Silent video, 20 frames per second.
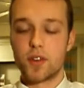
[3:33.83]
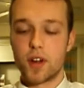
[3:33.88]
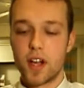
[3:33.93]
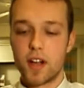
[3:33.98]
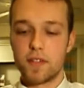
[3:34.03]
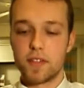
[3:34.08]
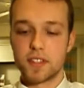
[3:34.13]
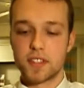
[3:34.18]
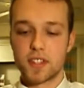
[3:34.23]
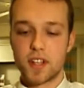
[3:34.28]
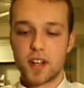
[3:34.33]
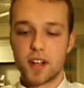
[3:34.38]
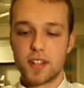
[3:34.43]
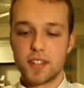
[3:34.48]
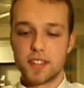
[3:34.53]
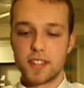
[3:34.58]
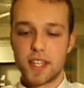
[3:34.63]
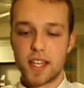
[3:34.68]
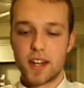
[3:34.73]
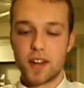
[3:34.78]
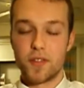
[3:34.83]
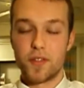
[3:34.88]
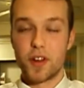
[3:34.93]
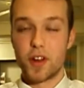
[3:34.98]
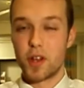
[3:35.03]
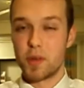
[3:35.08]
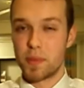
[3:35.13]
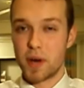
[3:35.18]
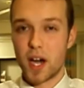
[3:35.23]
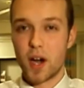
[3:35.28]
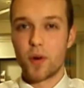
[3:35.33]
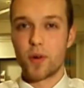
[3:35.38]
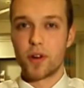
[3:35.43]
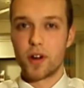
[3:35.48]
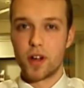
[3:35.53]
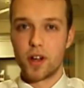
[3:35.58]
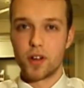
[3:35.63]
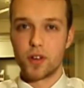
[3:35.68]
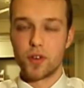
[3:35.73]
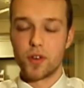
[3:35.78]
graphics cards that are very power
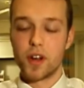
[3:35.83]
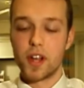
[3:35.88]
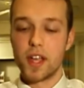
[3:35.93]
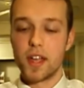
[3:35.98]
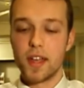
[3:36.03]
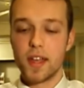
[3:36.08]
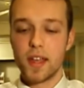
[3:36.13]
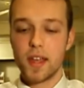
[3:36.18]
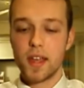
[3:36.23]
hungry,